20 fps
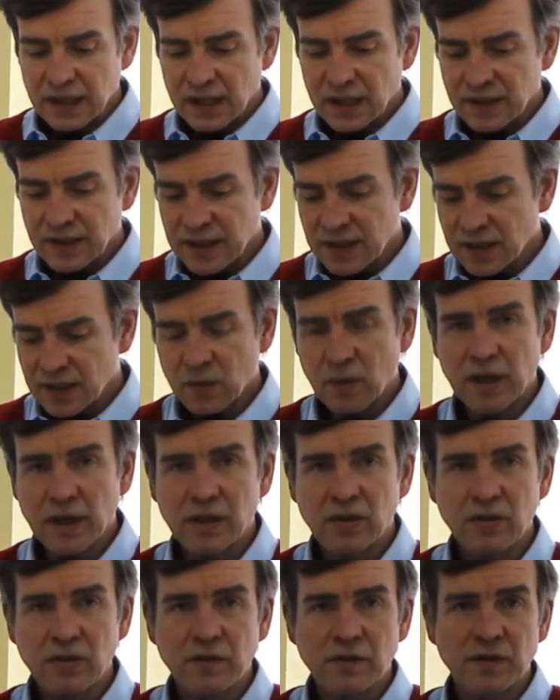And these are quite
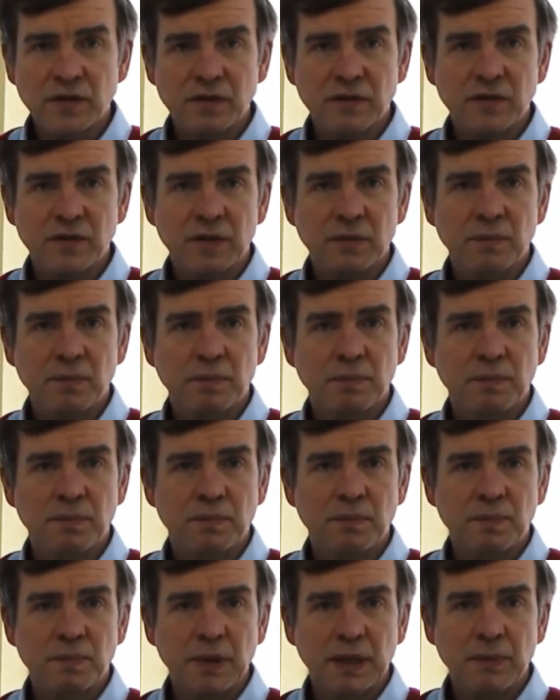good for
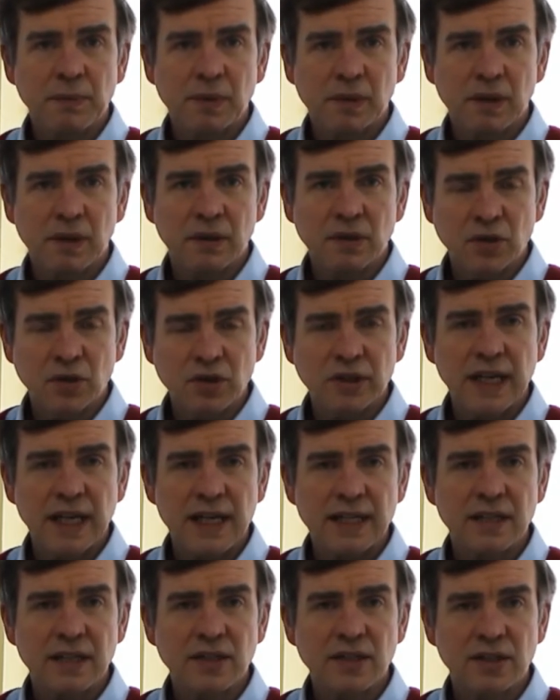people that are just
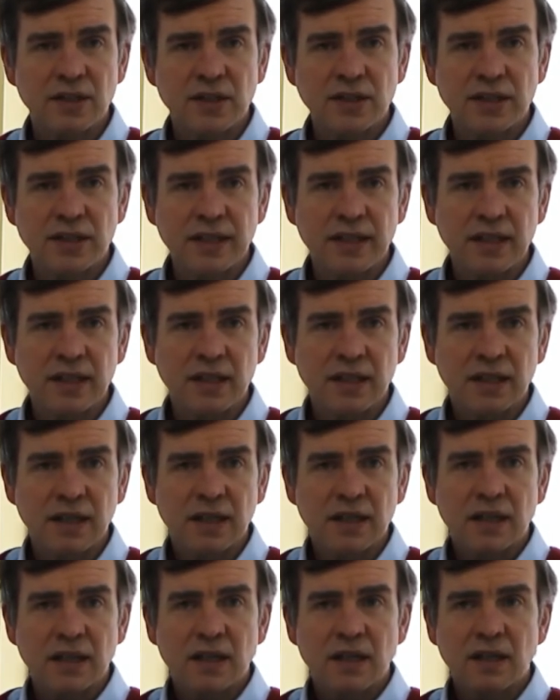getting into the scene.
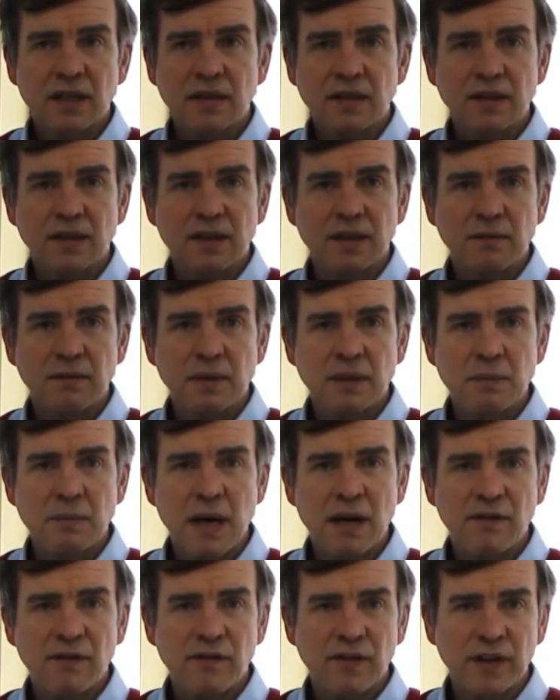They
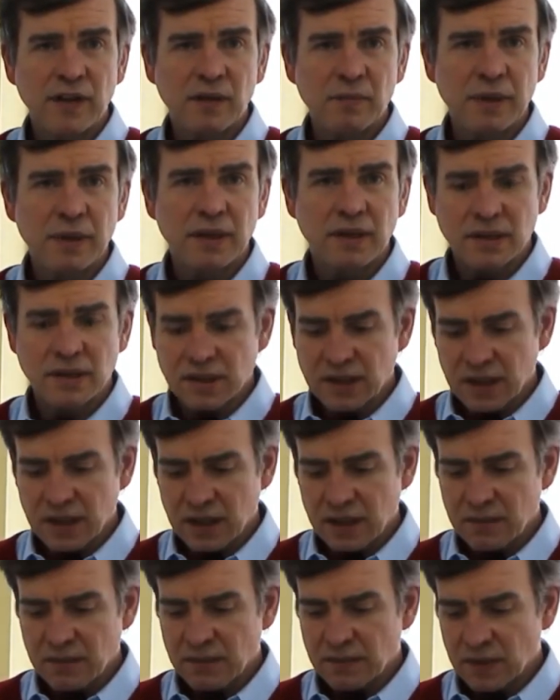might feel a bit
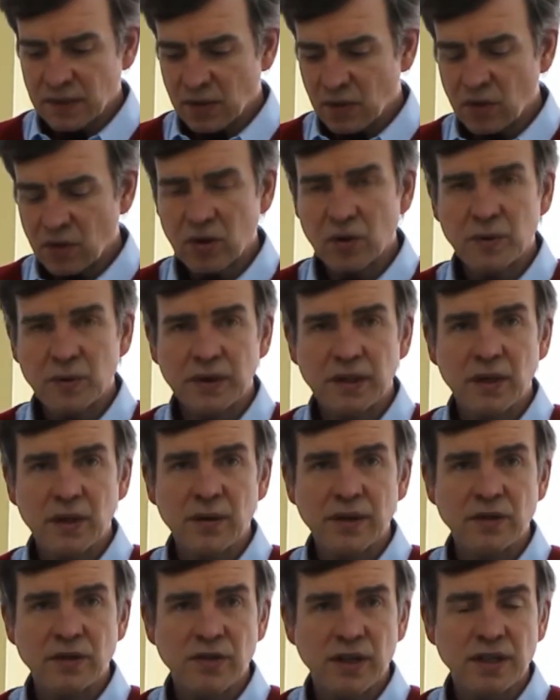awkward
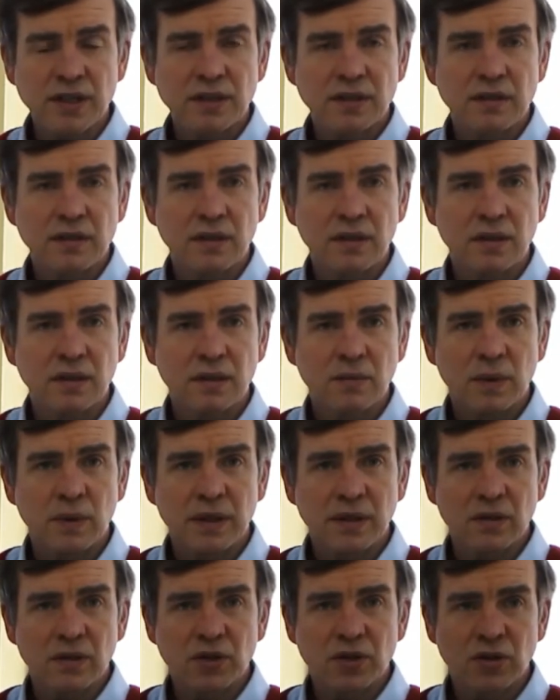going dressed and
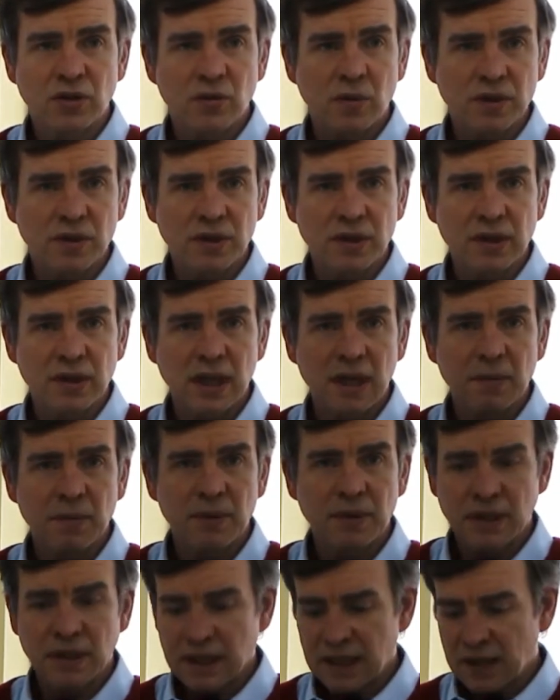not sure what's going to
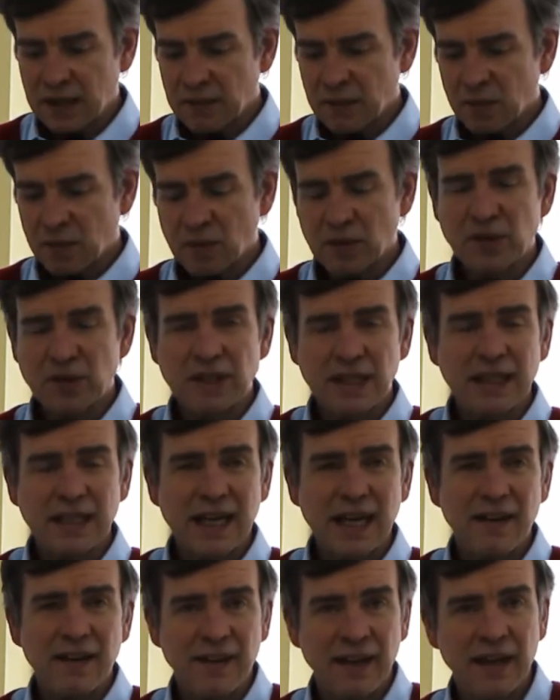happen. But once they
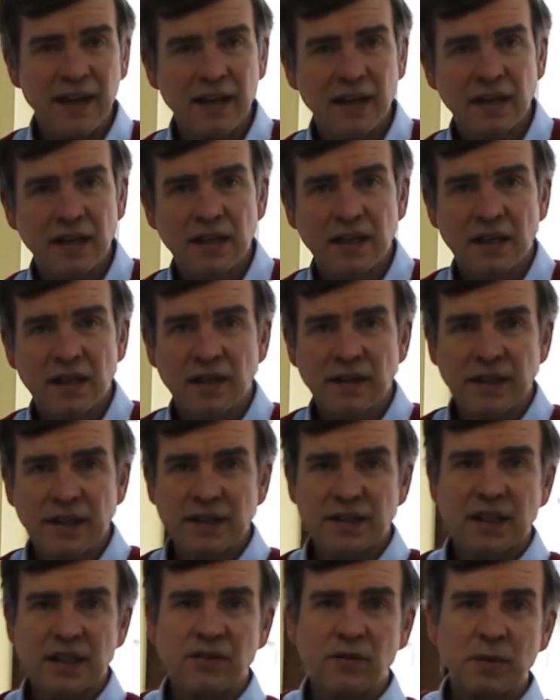get there and they
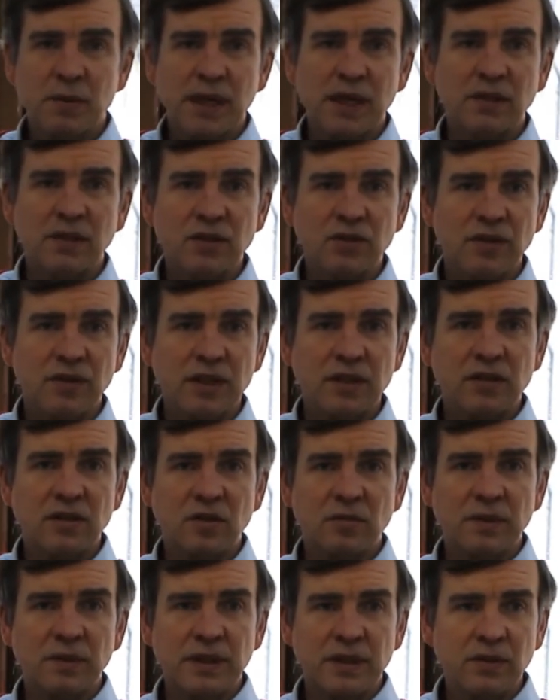see everybody else dressed
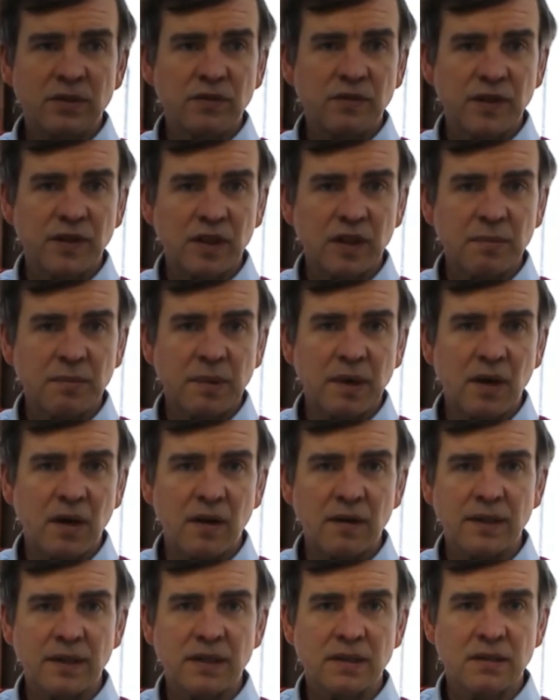up, they do feel the
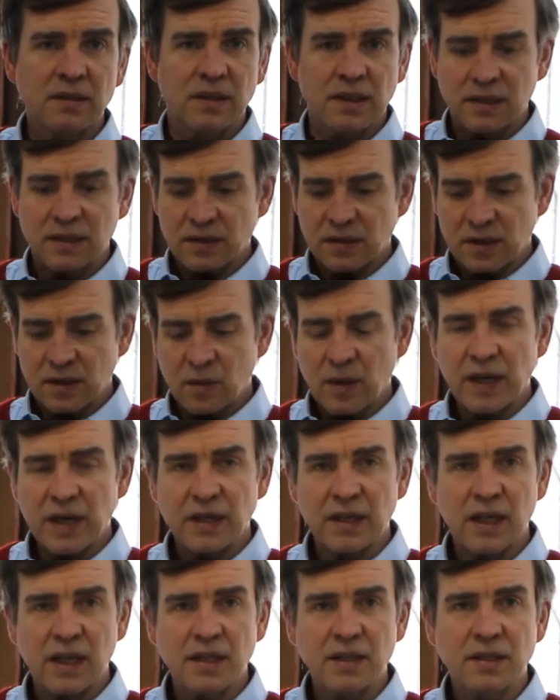part. It's quite a
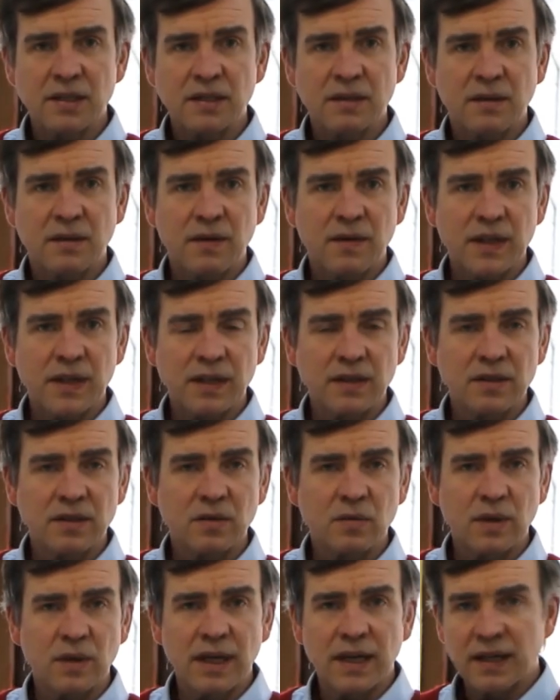nice thing to
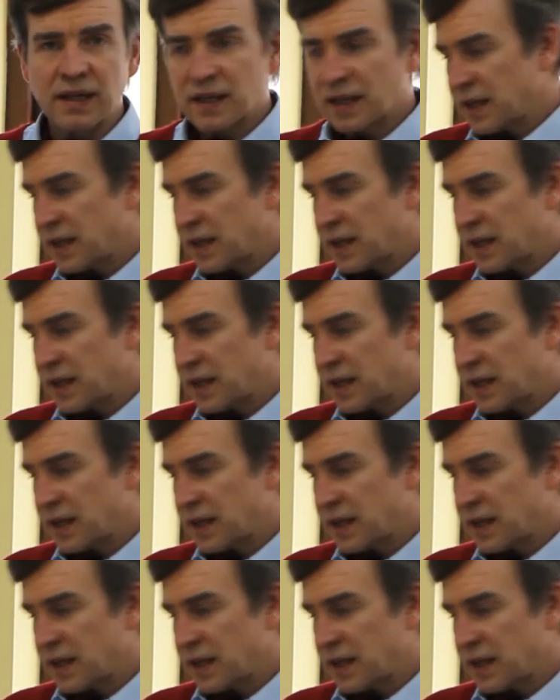wear.